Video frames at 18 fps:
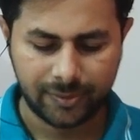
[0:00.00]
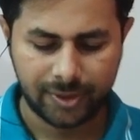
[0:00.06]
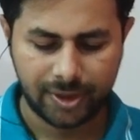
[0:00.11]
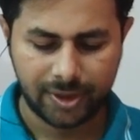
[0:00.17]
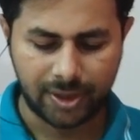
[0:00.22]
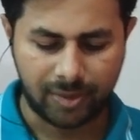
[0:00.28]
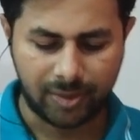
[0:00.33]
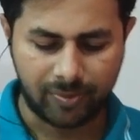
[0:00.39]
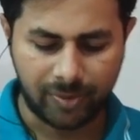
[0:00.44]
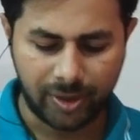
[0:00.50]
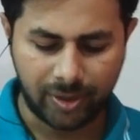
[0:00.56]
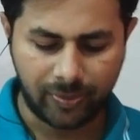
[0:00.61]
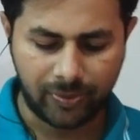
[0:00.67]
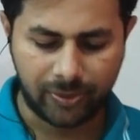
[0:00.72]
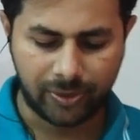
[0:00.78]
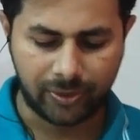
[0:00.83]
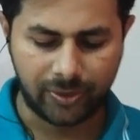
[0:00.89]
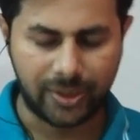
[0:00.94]
The number of
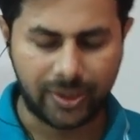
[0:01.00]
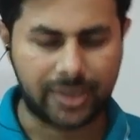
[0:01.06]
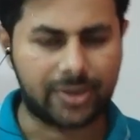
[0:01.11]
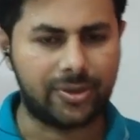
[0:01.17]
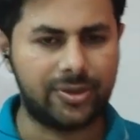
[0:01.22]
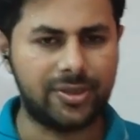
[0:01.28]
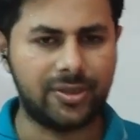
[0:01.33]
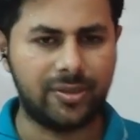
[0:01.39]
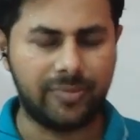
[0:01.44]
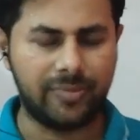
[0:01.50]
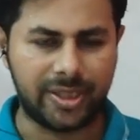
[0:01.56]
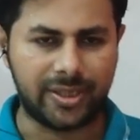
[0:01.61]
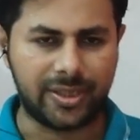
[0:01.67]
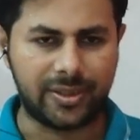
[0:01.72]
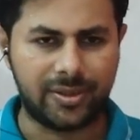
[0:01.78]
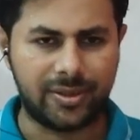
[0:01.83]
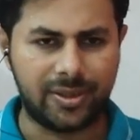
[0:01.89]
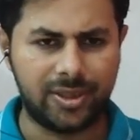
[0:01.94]
photoelectrons
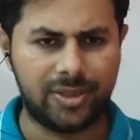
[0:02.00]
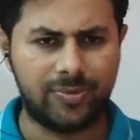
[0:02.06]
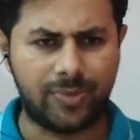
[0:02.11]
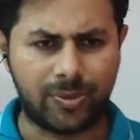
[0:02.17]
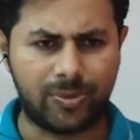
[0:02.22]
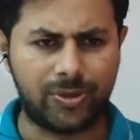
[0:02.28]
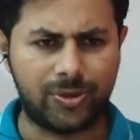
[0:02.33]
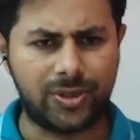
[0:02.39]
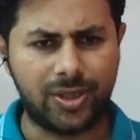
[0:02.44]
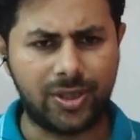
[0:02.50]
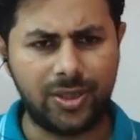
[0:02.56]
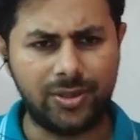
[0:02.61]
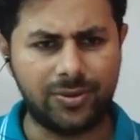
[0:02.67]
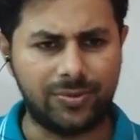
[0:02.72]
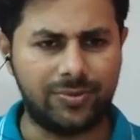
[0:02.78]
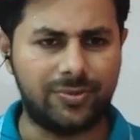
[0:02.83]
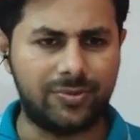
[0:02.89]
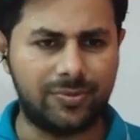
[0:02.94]
emitted is proportional to.